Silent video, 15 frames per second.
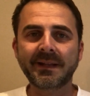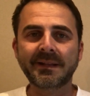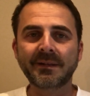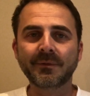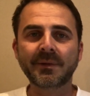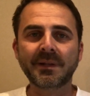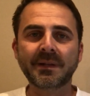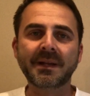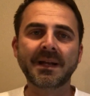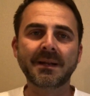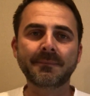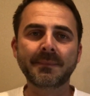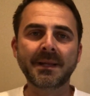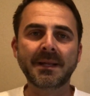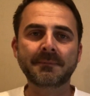and you really kind
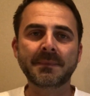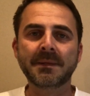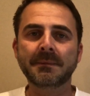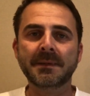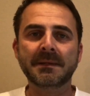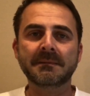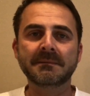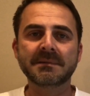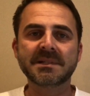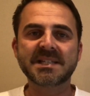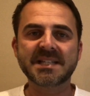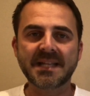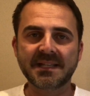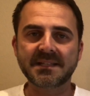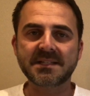of made maybe
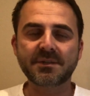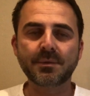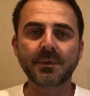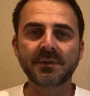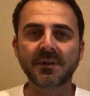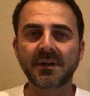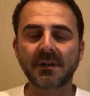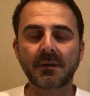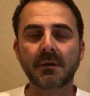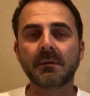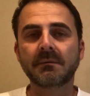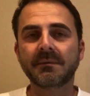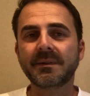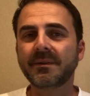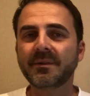cents to a dollar.
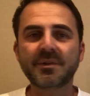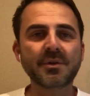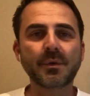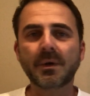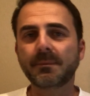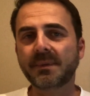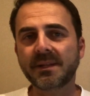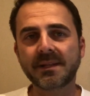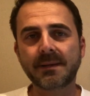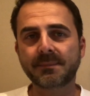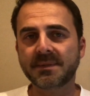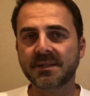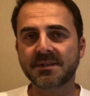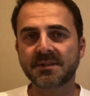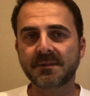You don't want to be in that
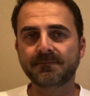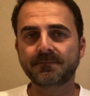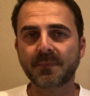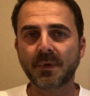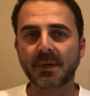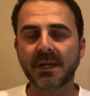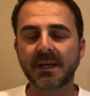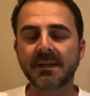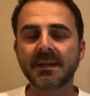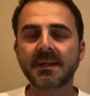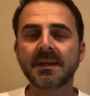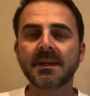position, okay?